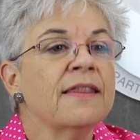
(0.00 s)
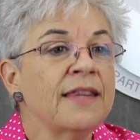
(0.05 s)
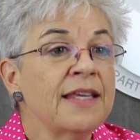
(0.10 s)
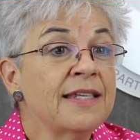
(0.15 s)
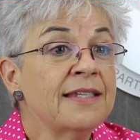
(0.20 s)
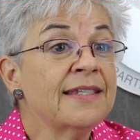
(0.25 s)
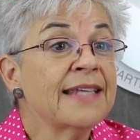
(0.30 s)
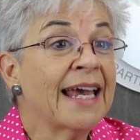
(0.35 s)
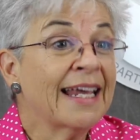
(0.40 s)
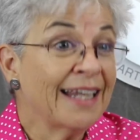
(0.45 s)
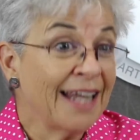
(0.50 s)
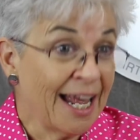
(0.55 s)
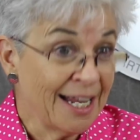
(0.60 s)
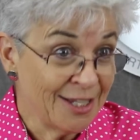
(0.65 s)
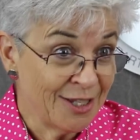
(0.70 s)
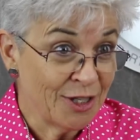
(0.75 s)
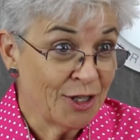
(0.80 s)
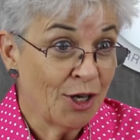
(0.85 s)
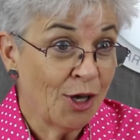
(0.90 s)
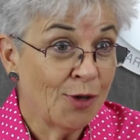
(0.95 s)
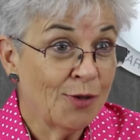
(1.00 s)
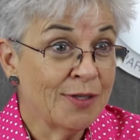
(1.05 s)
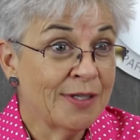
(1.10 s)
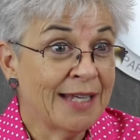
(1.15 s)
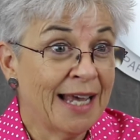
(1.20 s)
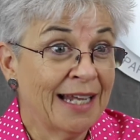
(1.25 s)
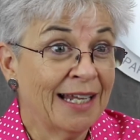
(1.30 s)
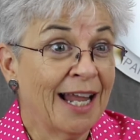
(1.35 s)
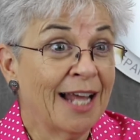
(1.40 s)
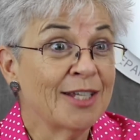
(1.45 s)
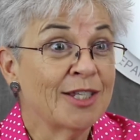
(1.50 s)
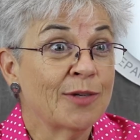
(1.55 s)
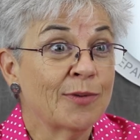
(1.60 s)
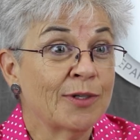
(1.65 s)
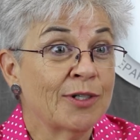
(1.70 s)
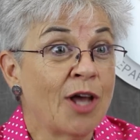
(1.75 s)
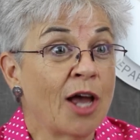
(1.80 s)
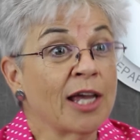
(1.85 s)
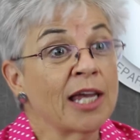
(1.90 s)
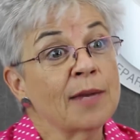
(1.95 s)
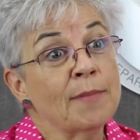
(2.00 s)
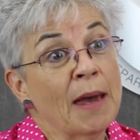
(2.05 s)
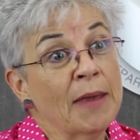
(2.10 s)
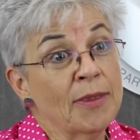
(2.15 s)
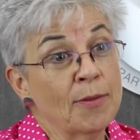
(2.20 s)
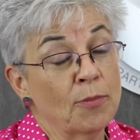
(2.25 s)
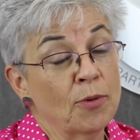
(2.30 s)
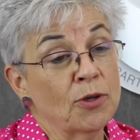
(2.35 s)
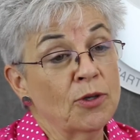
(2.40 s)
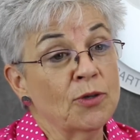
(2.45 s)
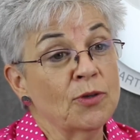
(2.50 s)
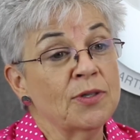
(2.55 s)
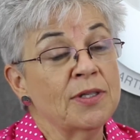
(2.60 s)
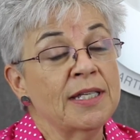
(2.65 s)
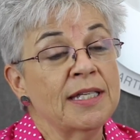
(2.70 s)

These satellites, the GOES satellites that we're talking about that produce